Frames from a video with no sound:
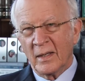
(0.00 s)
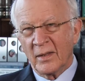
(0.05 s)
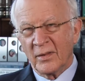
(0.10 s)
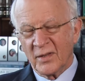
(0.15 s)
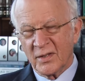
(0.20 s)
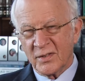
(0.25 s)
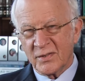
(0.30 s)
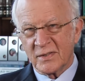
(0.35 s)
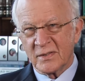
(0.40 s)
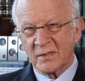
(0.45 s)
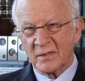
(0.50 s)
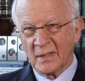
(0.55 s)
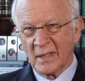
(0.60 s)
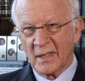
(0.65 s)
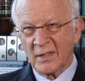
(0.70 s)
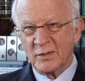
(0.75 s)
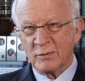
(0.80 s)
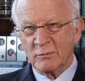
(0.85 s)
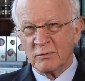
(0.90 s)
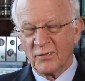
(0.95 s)
This
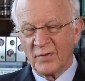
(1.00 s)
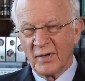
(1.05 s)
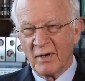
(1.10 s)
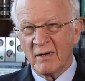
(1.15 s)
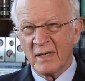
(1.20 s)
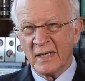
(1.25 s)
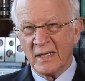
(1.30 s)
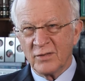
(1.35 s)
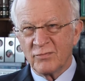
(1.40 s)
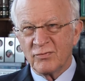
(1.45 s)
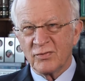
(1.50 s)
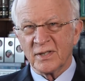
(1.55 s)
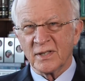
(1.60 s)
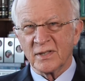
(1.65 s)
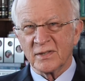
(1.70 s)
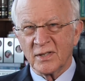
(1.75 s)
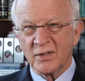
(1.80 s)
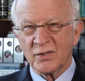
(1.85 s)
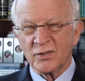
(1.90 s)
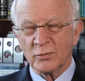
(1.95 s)
led to a very
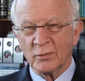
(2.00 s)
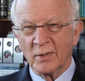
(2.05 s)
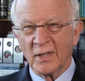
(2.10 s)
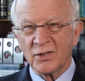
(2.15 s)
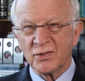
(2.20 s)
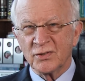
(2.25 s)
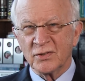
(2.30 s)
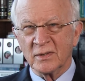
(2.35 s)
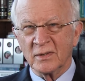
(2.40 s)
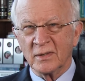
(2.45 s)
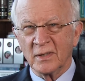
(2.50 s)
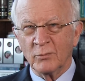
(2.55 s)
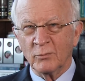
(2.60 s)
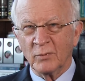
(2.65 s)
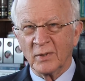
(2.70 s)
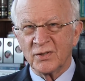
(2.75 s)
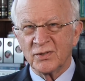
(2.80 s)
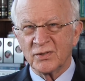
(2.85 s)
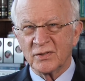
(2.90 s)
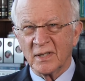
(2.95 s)
interesting situation
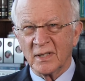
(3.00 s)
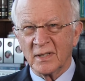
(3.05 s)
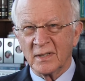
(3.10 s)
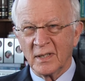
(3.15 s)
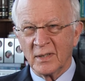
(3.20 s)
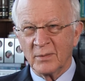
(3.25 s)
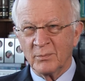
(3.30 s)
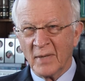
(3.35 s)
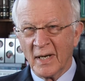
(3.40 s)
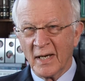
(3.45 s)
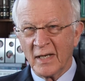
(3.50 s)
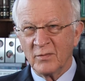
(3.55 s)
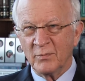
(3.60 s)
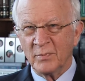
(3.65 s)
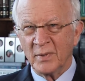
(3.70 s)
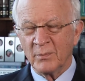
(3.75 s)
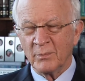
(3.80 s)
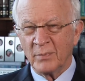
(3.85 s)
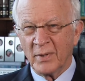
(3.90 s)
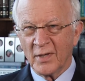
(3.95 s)
in which it might
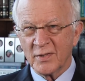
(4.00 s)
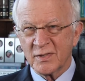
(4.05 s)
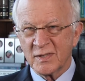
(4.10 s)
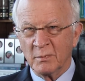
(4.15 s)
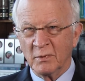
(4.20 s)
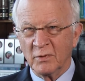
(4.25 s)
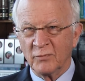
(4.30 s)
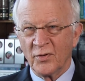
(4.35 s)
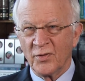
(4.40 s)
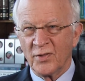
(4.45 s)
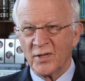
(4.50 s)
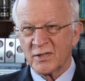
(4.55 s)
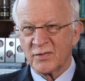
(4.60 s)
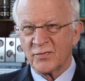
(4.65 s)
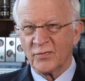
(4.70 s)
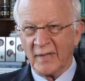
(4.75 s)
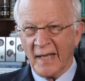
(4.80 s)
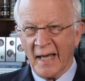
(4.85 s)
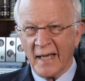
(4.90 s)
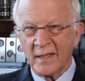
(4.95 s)
have been possible for
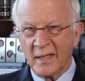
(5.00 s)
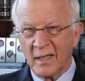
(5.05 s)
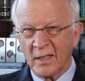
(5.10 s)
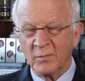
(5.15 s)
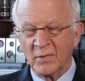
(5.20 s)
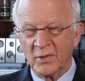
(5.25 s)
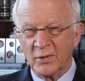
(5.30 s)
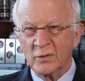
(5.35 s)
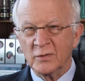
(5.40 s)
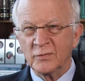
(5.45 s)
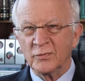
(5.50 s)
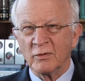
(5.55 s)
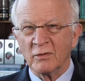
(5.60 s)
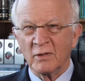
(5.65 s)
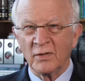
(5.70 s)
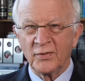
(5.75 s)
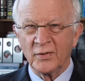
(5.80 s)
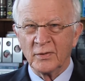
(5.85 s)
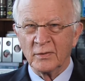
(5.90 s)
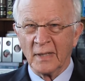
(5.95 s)
this flanking
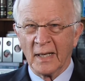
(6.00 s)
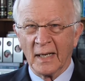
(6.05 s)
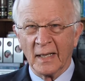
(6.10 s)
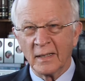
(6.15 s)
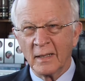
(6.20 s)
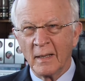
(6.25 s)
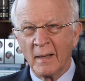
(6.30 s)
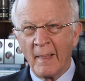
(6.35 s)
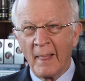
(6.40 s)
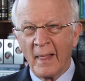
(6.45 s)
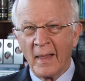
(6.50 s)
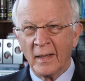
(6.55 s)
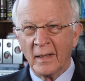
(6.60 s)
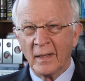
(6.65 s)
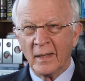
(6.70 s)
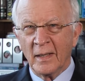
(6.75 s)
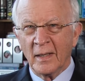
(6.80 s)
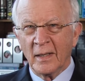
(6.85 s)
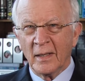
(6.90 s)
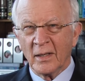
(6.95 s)
maneuver, if you like,
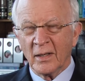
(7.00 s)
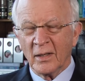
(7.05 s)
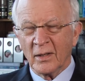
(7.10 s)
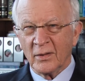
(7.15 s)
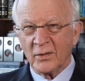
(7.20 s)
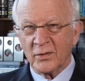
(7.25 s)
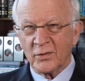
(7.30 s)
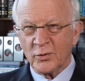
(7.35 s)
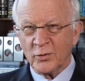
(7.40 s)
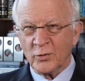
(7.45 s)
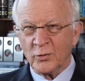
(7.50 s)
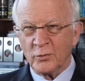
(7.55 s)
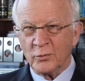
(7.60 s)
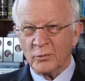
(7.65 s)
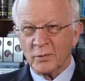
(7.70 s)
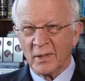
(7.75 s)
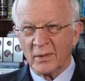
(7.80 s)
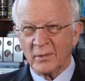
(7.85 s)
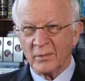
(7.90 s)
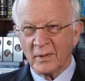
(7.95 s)

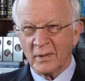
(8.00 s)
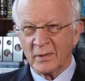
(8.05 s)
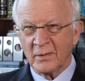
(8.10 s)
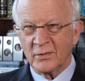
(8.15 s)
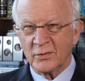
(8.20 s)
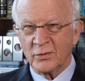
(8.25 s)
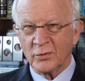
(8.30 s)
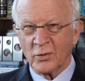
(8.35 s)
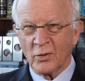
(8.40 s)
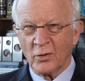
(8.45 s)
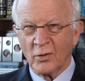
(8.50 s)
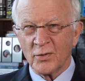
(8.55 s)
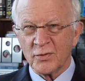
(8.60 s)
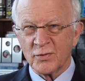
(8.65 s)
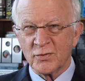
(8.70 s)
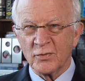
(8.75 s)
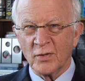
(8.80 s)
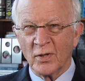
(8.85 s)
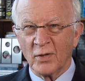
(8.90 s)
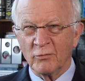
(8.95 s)
to
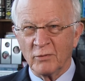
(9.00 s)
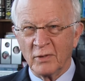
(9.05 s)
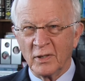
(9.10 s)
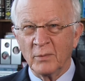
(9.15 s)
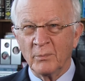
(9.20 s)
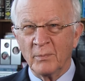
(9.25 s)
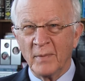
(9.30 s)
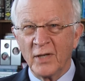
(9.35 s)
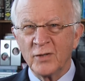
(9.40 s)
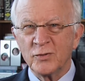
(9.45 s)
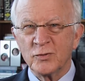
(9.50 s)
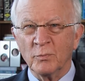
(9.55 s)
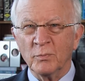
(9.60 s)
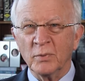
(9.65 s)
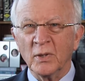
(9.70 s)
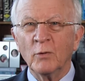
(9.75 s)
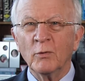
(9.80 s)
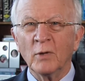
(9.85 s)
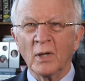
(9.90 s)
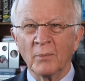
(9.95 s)
cause a real major
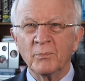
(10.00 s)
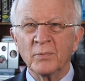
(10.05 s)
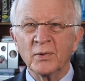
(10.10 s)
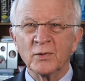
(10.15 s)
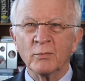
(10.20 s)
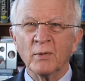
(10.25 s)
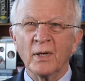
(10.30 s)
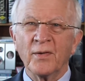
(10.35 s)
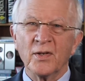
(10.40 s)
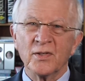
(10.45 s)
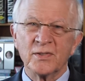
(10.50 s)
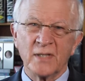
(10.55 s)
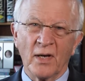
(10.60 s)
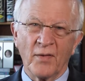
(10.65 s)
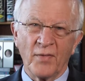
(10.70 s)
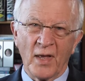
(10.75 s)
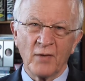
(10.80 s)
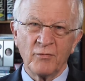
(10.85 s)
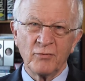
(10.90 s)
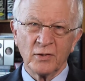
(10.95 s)
blow-up between the
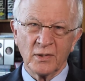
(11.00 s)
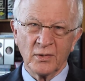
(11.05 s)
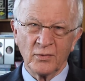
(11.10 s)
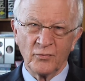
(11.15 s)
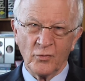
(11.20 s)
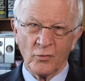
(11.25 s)
South African